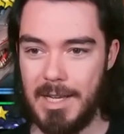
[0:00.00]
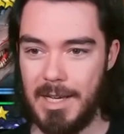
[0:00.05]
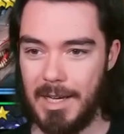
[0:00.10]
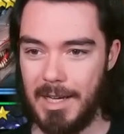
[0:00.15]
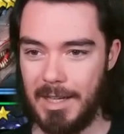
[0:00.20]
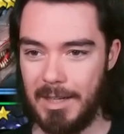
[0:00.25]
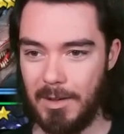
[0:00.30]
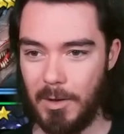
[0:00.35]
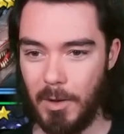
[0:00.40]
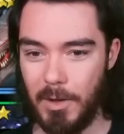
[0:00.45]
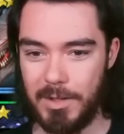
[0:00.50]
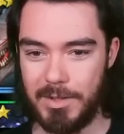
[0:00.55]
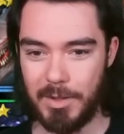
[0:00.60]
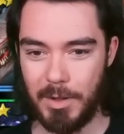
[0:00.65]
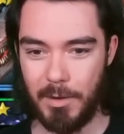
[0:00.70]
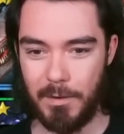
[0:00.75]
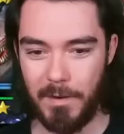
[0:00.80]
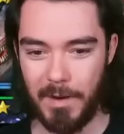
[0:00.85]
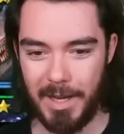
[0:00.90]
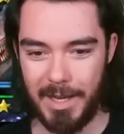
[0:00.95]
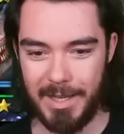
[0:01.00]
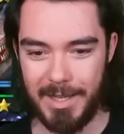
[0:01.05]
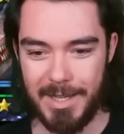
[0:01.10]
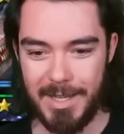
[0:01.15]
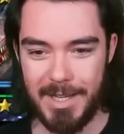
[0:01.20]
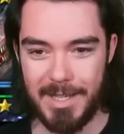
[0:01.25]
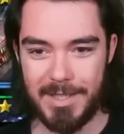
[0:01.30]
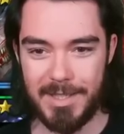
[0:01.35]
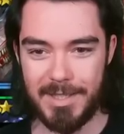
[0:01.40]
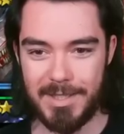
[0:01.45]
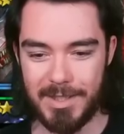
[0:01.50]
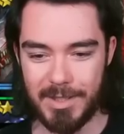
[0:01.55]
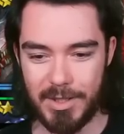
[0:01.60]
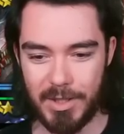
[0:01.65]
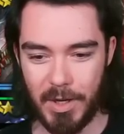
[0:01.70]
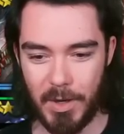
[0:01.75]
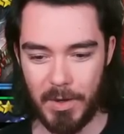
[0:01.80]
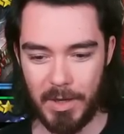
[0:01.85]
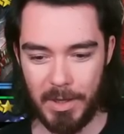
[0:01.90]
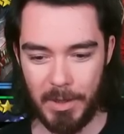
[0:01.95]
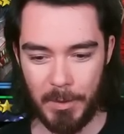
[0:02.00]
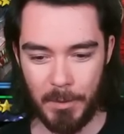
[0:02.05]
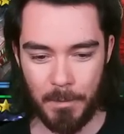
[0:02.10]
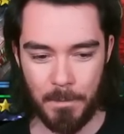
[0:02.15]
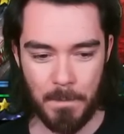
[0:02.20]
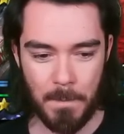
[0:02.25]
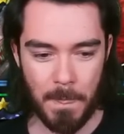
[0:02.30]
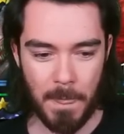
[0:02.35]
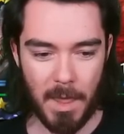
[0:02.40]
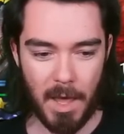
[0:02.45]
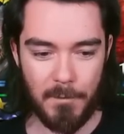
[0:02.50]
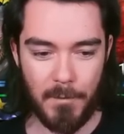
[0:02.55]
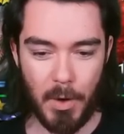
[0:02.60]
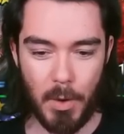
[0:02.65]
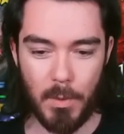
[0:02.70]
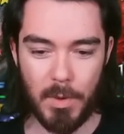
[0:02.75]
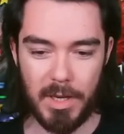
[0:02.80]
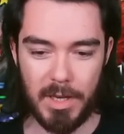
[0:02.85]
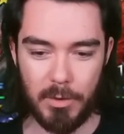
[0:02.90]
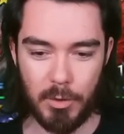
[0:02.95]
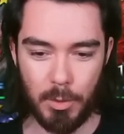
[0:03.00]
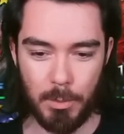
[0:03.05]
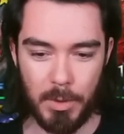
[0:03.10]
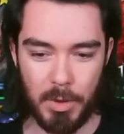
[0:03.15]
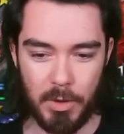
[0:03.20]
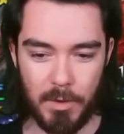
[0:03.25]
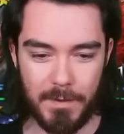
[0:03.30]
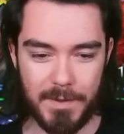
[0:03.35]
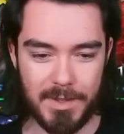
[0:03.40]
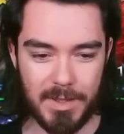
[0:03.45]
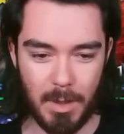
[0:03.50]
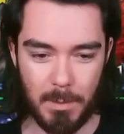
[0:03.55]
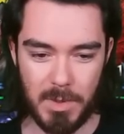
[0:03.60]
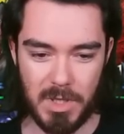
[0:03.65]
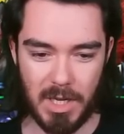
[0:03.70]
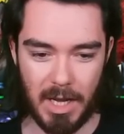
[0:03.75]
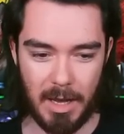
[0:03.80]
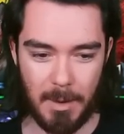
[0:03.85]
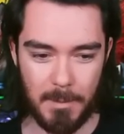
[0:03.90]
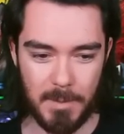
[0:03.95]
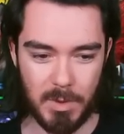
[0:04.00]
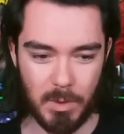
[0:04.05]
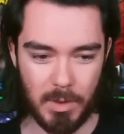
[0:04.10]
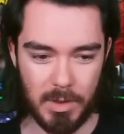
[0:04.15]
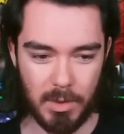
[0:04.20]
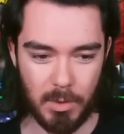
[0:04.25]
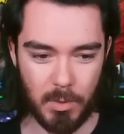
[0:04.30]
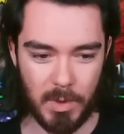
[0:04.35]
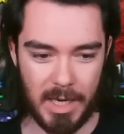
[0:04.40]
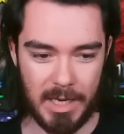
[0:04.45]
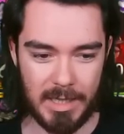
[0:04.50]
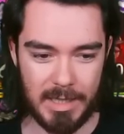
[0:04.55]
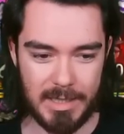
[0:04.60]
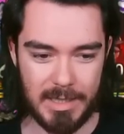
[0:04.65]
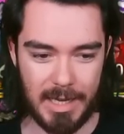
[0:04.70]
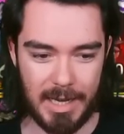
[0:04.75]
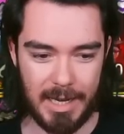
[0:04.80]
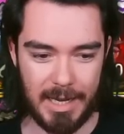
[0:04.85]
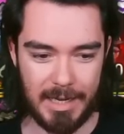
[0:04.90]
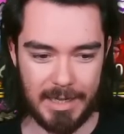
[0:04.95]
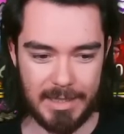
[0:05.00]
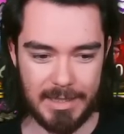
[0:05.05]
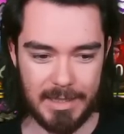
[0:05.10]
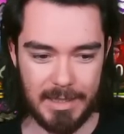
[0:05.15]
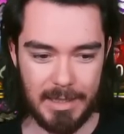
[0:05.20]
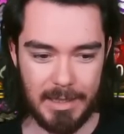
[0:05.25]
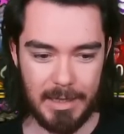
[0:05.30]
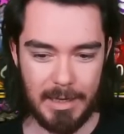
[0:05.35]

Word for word: And also, find, just to show you, I've already removed some champs with arena tags,